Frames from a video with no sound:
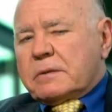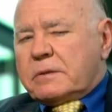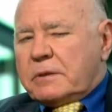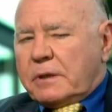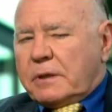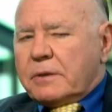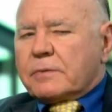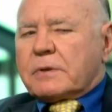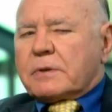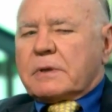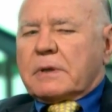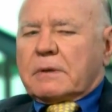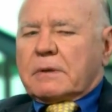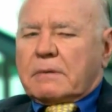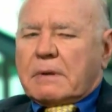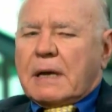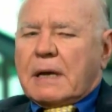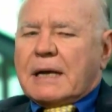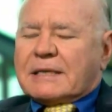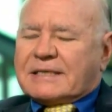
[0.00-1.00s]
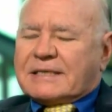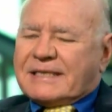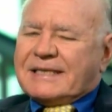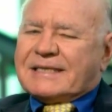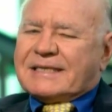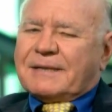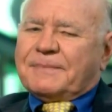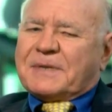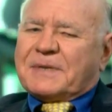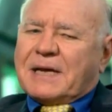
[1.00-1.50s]
you know, I see
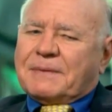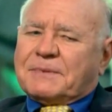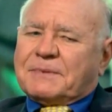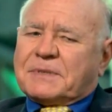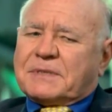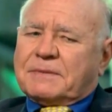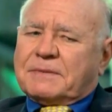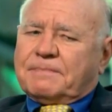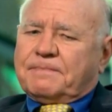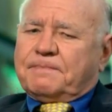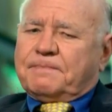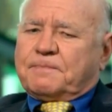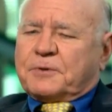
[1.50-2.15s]
sometimes